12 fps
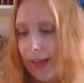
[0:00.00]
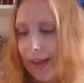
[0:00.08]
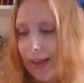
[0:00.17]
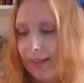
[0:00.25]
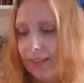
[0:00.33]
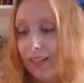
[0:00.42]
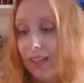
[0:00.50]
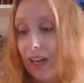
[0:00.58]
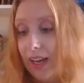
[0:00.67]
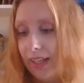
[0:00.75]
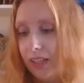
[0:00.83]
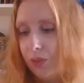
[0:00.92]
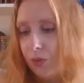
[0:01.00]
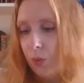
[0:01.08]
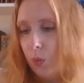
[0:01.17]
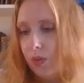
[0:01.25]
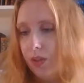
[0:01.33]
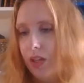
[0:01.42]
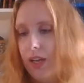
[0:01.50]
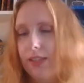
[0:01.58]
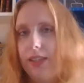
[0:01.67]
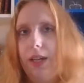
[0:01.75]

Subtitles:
And like Northern Lights,